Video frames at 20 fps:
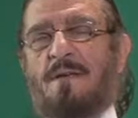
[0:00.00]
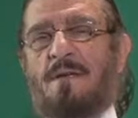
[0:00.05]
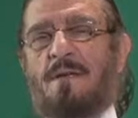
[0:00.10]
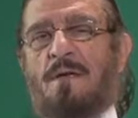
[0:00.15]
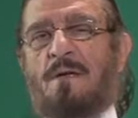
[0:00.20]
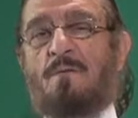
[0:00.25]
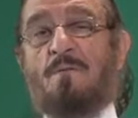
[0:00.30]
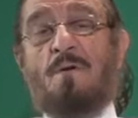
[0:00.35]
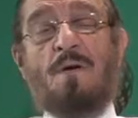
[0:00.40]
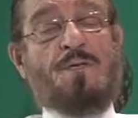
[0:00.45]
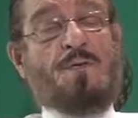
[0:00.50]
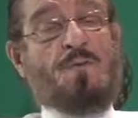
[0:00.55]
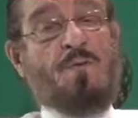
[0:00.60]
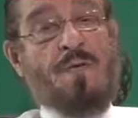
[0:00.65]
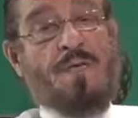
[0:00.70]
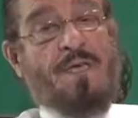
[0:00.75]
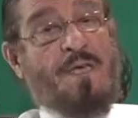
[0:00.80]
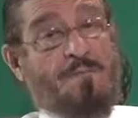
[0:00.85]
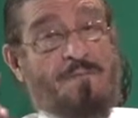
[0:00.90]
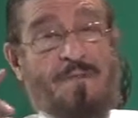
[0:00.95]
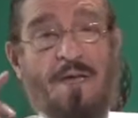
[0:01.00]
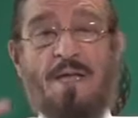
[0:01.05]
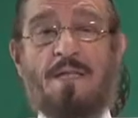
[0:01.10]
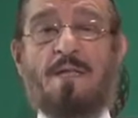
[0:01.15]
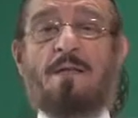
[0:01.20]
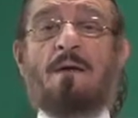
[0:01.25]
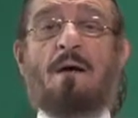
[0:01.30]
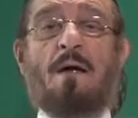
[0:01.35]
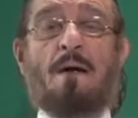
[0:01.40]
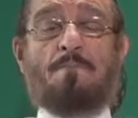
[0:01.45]
Once we keep that
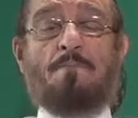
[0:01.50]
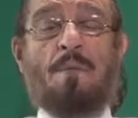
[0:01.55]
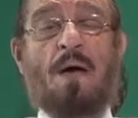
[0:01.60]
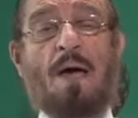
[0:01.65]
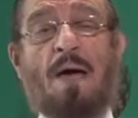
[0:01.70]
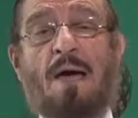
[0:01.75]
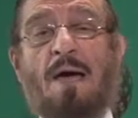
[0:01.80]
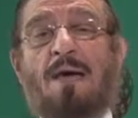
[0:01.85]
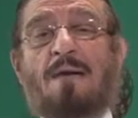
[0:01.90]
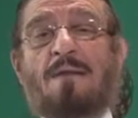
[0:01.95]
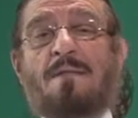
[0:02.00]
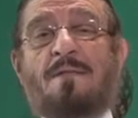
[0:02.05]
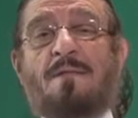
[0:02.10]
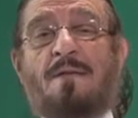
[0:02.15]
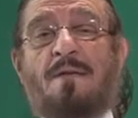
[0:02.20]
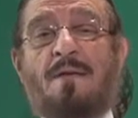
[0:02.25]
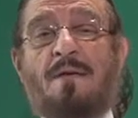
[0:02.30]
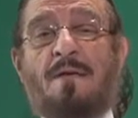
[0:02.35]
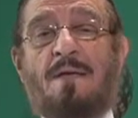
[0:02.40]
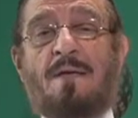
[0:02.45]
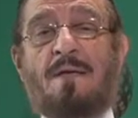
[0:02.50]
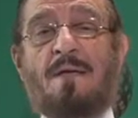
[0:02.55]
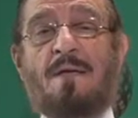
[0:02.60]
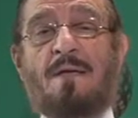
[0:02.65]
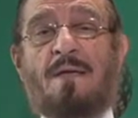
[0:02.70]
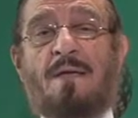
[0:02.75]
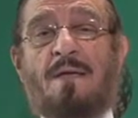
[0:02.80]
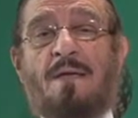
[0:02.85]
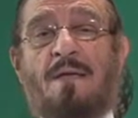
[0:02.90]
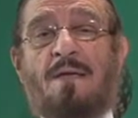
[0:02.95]
in our mind,
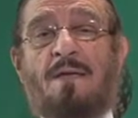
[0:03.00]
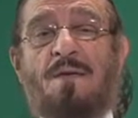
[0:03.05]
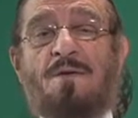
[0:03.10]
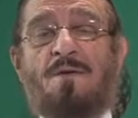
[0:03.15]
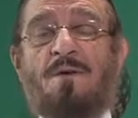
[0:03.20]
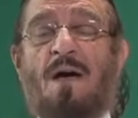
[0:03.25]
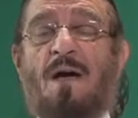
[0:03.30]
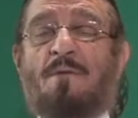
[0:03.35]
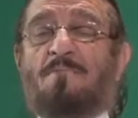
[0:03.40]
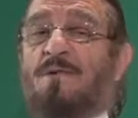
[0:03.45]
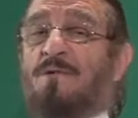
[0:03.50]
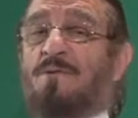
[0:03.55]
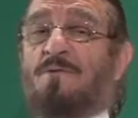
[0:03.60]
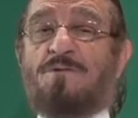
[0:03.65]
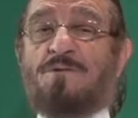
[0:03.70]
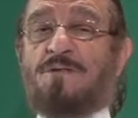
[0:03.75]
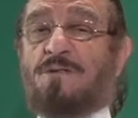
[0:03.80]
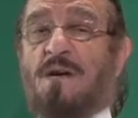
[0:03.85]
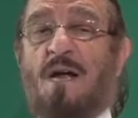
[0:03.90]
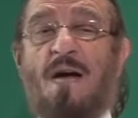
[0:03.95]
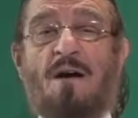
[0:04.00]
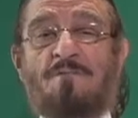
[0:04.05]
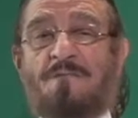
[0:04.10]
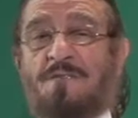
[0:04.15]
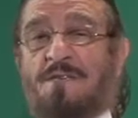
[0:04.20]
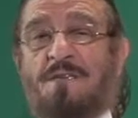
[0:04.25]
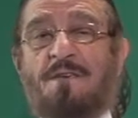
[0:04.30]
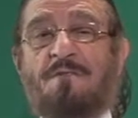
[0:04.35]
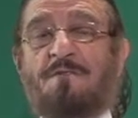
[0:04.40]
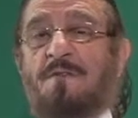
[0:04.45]
no
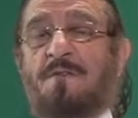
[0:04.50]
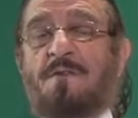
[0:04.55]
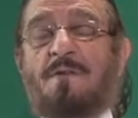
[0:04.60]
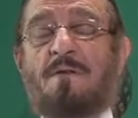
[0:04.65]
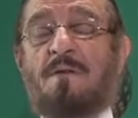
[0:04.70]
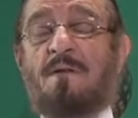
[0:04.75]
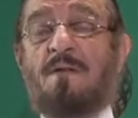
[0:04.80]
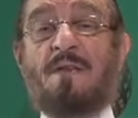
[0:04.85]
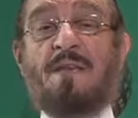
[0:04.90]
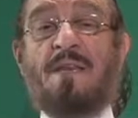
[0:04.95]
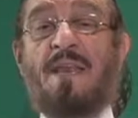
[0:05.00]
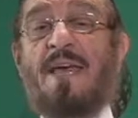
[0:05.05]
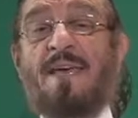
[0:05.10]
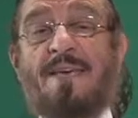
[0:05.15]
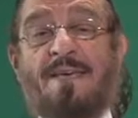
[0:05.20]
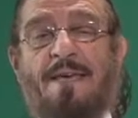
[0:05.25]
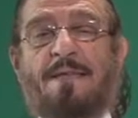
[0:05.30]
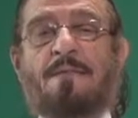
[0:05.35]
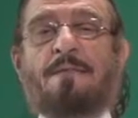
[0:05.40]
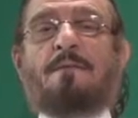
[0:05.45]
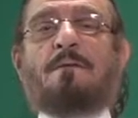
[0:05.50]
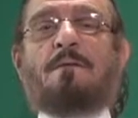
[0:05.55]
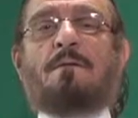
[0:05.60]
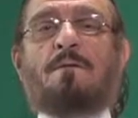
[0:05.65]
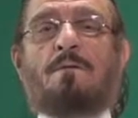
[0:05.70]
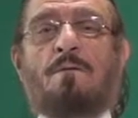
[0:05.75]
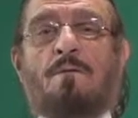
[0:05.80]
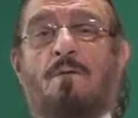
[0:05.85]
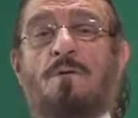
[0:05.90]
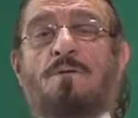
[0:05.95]
shrouds even, naked.
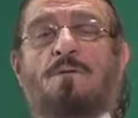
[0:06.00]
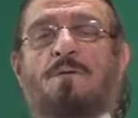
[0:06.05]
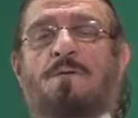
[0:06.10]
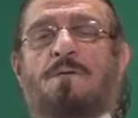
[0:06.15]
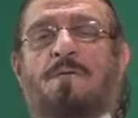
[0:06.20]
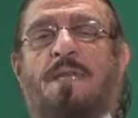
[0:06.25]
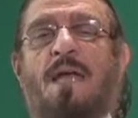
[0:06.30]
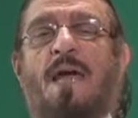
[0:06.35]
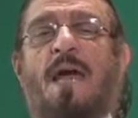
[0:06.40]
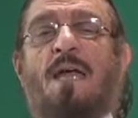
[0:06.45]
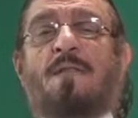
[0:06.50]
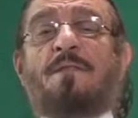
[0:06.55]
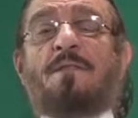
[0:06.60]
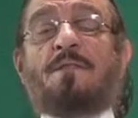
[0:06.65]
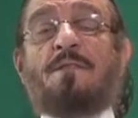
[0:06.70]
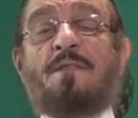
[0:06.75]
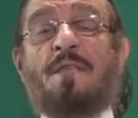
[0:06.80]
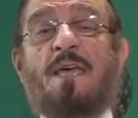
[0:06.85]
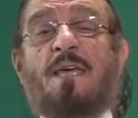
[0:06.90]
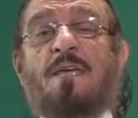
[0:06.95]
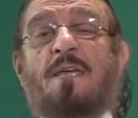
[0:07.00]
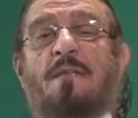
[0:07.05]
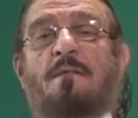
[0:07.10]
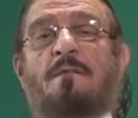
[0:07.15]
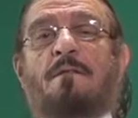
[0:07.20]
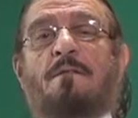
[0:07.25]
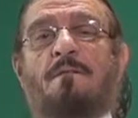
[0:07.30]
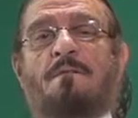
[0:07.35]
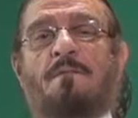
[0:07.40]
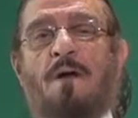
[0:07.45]
We're going to stand
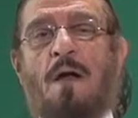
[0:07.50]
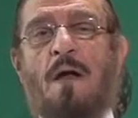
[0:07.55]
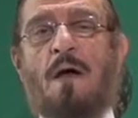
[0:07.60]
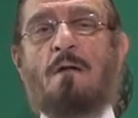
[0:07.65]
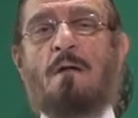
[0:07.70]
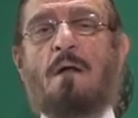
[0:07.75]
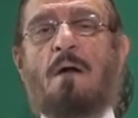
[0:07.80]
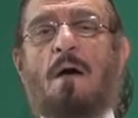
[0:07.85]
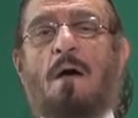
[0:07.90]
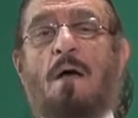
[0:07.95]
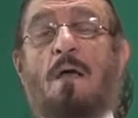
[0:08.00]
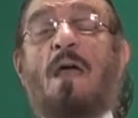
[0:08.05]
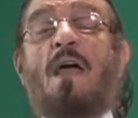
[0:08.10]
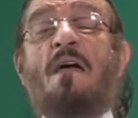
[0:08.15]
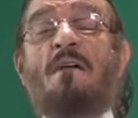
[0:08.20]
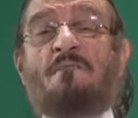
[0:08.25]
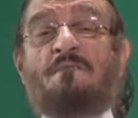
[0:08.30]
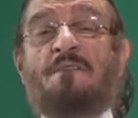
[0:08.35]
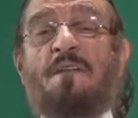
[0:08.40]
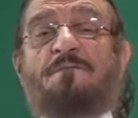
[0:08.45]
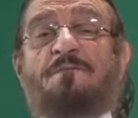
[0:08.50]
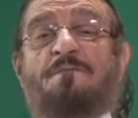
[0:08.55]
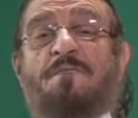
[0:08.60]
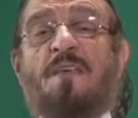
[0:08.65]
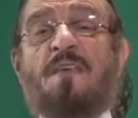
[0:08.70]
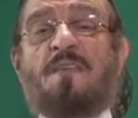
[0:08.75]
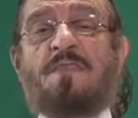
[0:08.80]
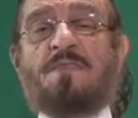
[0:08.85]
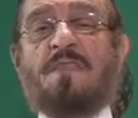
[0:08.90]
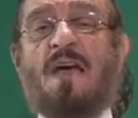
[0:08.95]
naked for how long?
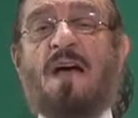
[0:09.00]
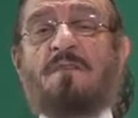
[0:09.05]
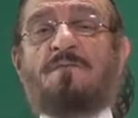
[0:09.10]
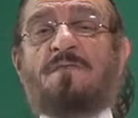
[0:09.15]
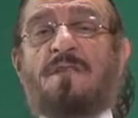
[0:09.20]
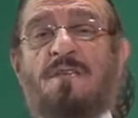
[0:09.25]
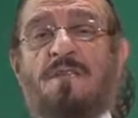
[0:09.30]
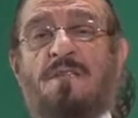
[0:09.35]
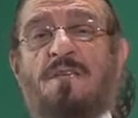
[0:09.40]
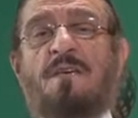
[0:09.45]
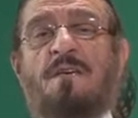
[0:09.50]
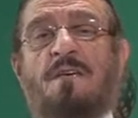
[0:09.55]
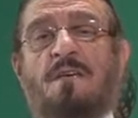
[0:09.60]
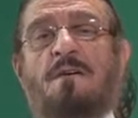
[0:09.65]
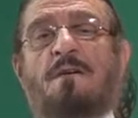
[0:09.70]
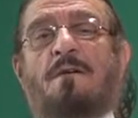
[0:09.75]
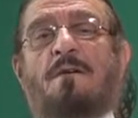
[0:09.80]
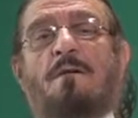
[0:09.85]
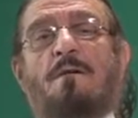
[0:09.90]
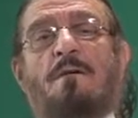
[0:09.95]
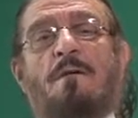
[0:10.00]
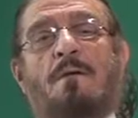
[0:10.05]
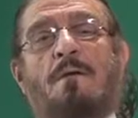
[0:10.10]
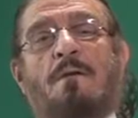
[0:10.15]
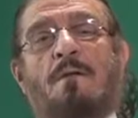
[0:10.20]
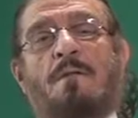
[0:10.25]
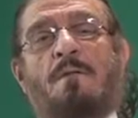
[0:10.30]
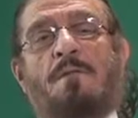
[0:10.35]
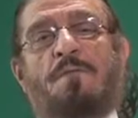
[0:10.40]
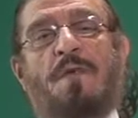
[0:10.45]
50,000 years.
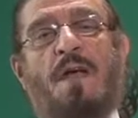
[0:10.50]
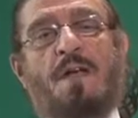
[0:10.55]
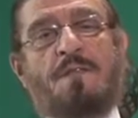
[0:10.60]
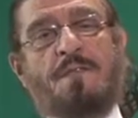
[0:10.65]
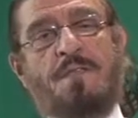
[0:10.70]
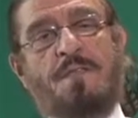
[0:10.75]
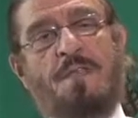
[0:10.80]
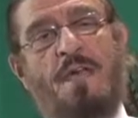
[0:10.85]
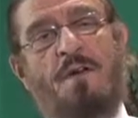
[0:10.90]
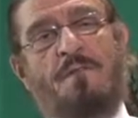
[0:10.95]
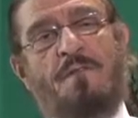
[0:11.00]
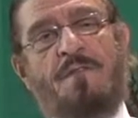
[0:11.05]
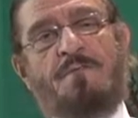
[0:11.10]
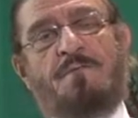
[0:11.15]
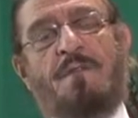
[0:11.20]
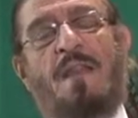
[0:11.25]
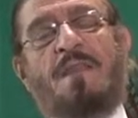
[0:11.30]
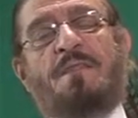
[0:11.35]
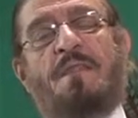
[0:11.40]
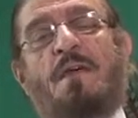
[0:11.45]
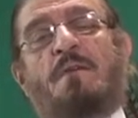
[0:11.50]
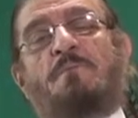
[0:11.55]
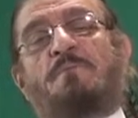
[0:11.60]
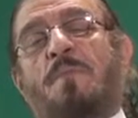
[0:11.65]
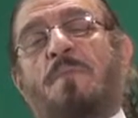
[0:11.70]
That's the day of resurrection.